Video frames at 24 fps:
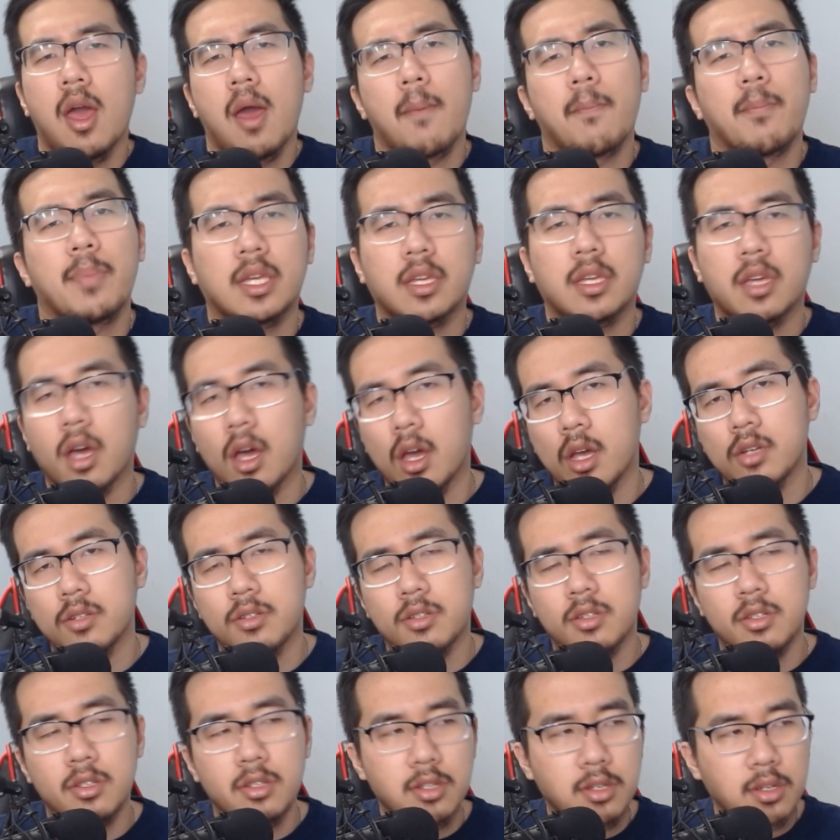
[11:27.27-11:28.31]

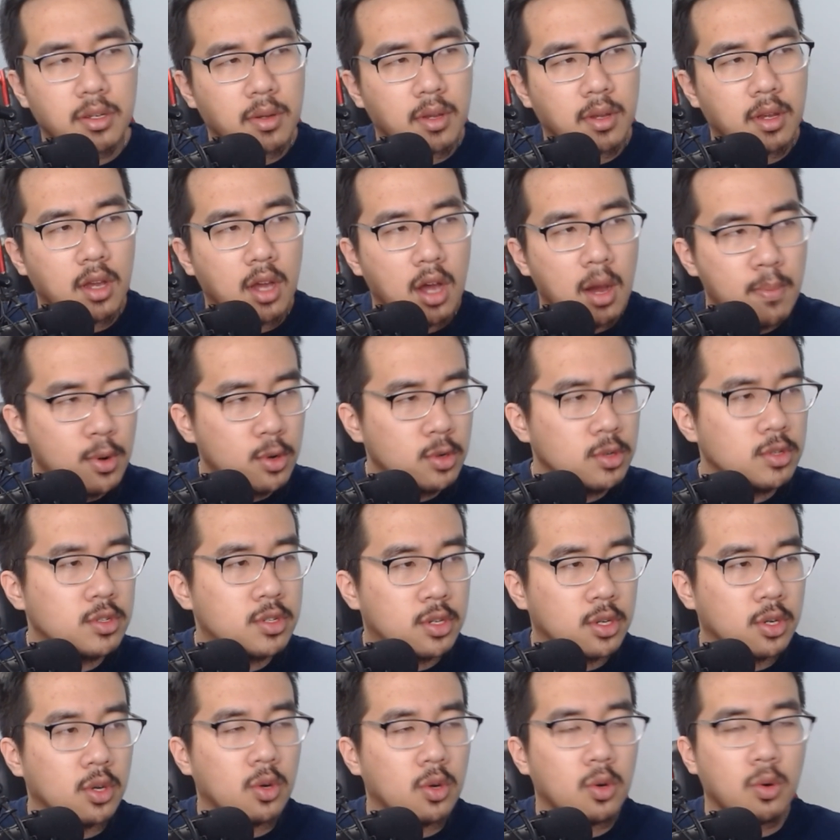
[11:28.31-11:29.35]
because
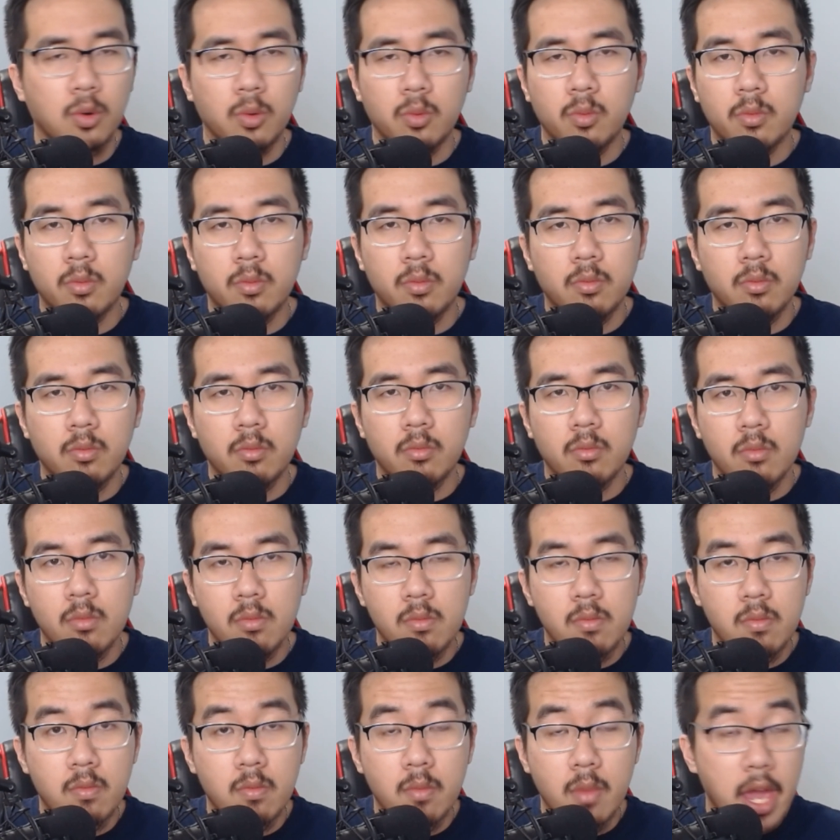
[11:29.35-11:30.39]
Ubuntu,
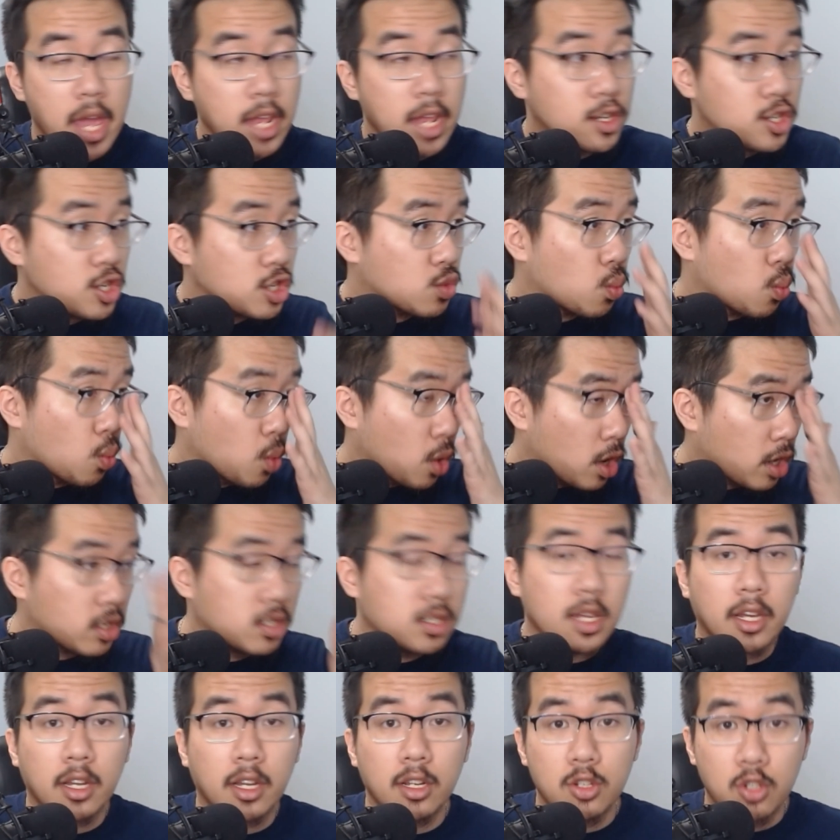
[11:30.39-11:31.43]
it just works
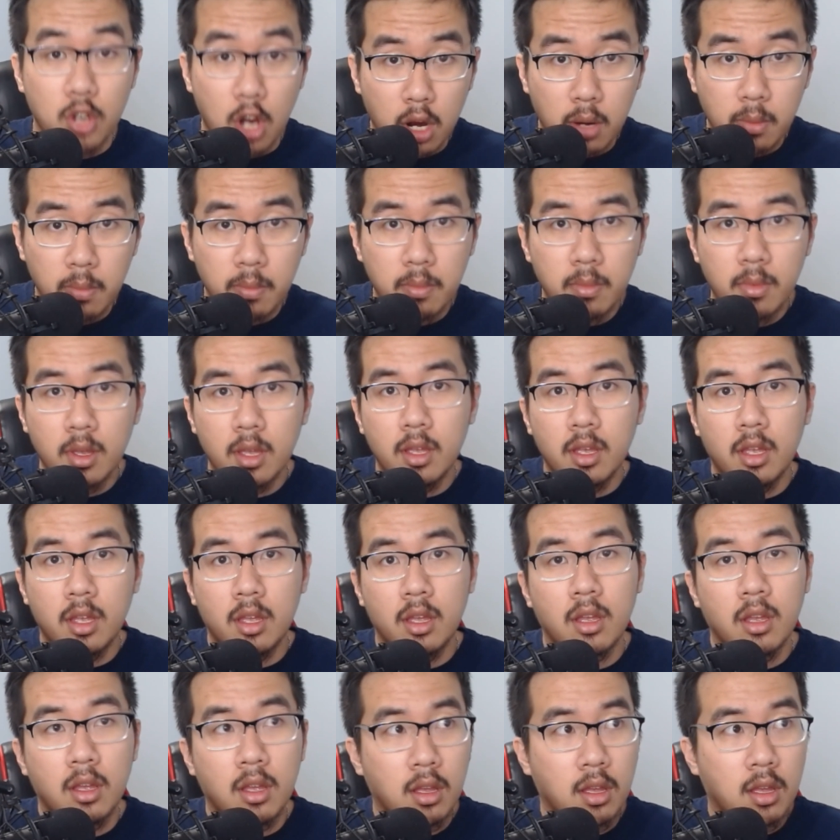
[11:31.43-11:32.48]
like a charm.
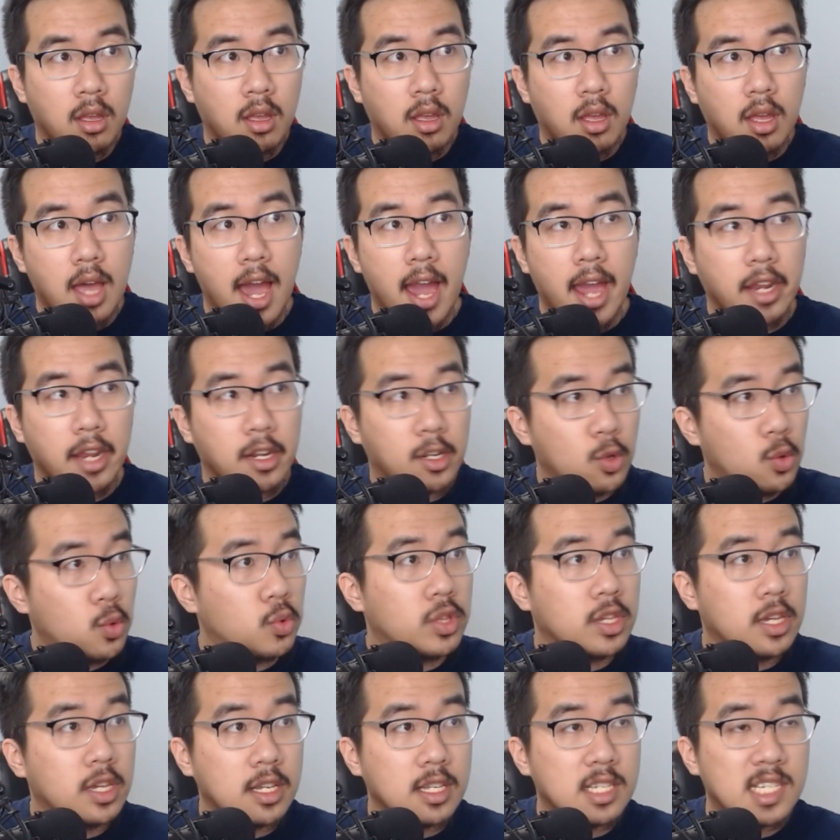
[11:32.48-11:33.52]
I do
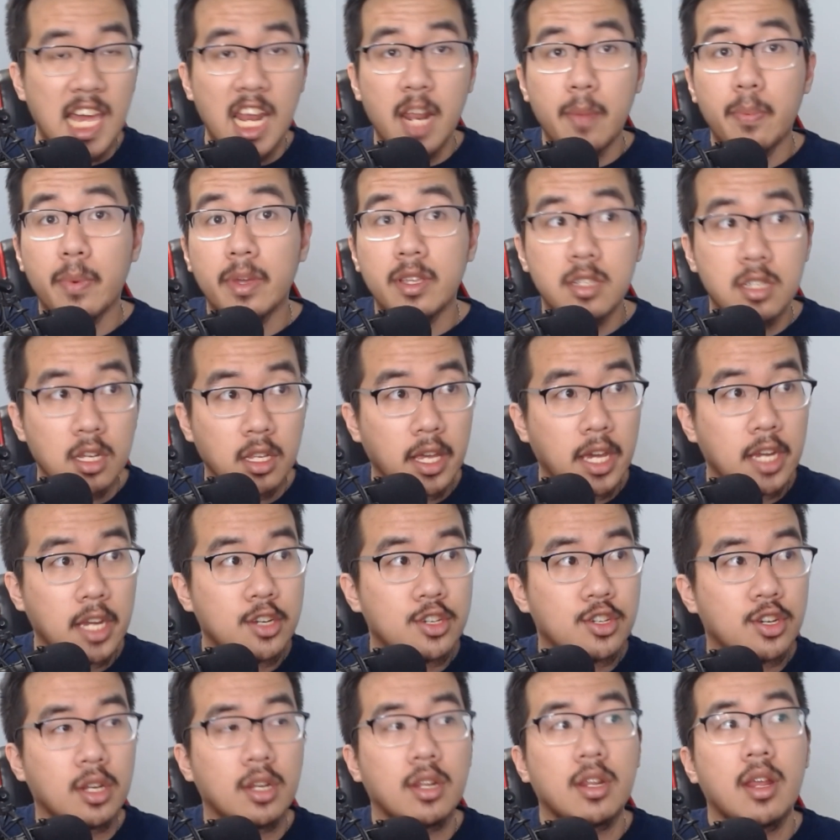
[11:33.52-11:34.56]
the setup
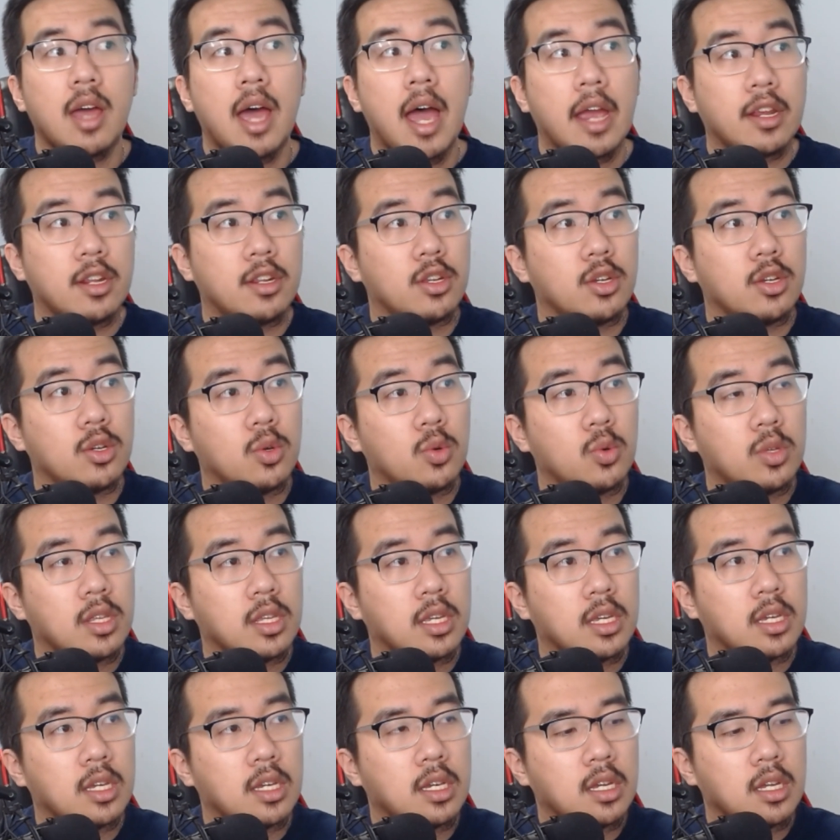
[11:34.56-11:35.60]
installation. I do
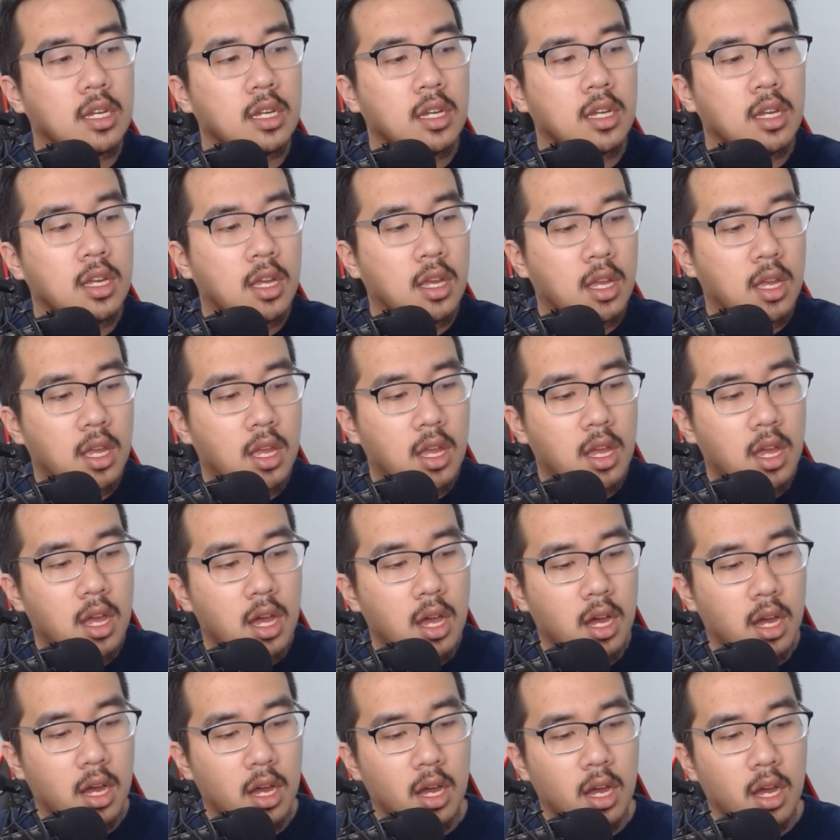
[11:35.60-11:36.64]
the,
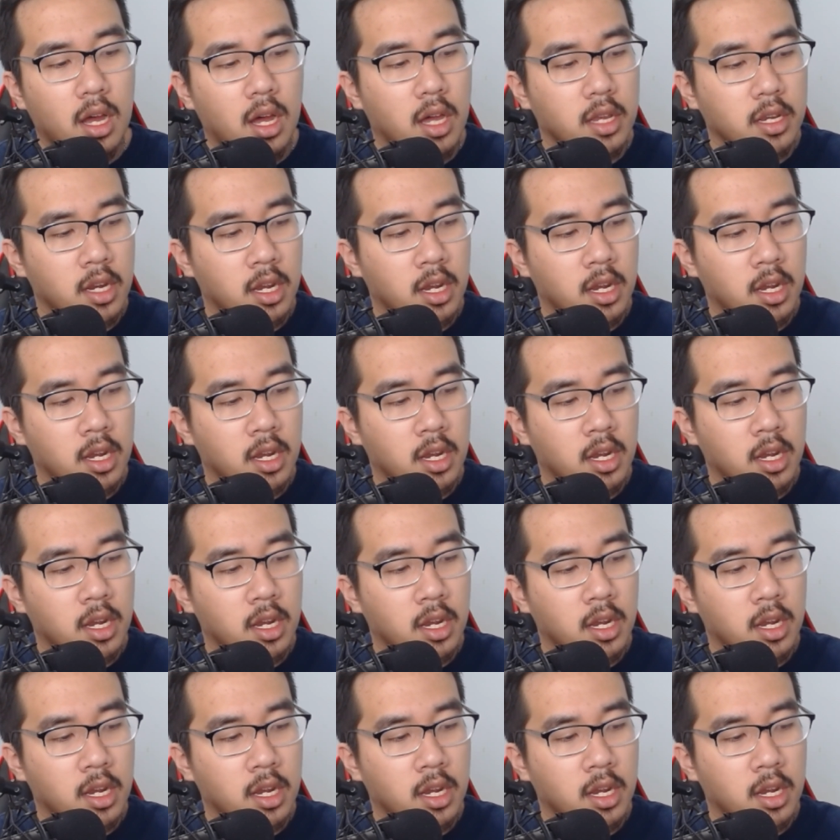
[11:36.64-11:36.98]
I